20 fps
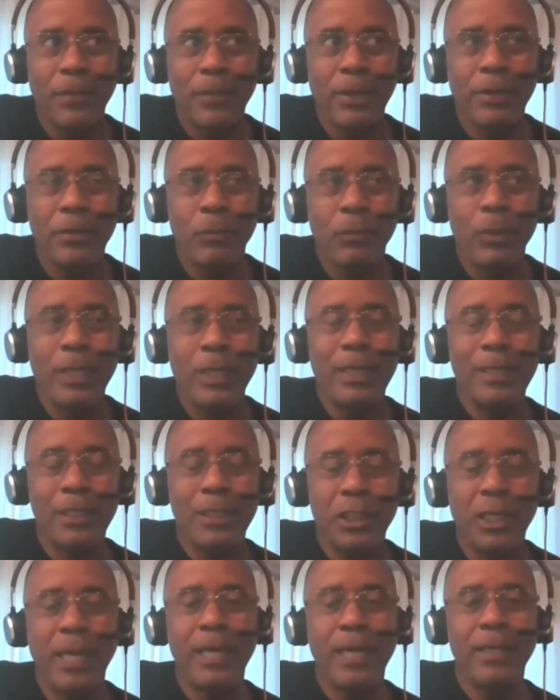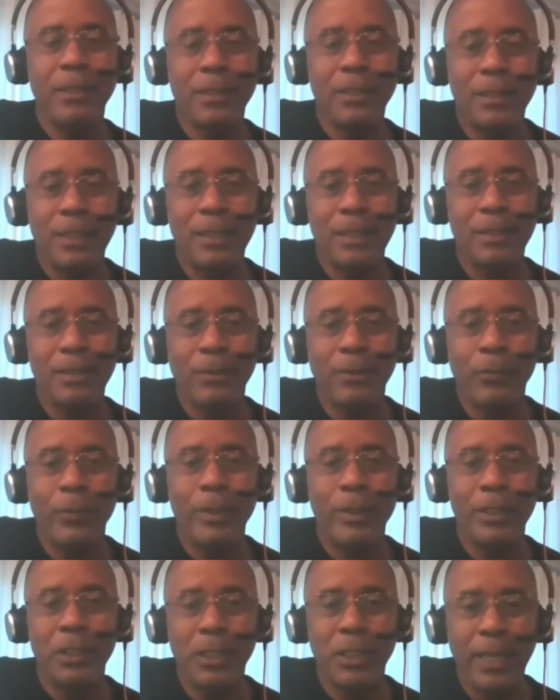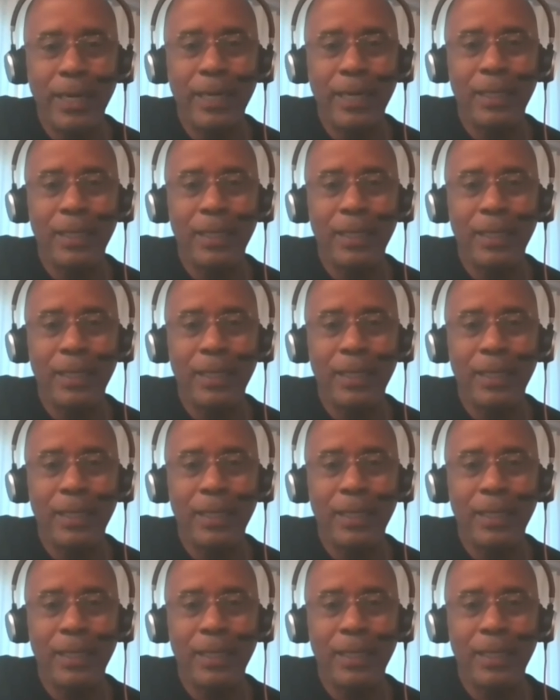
we can change this if we change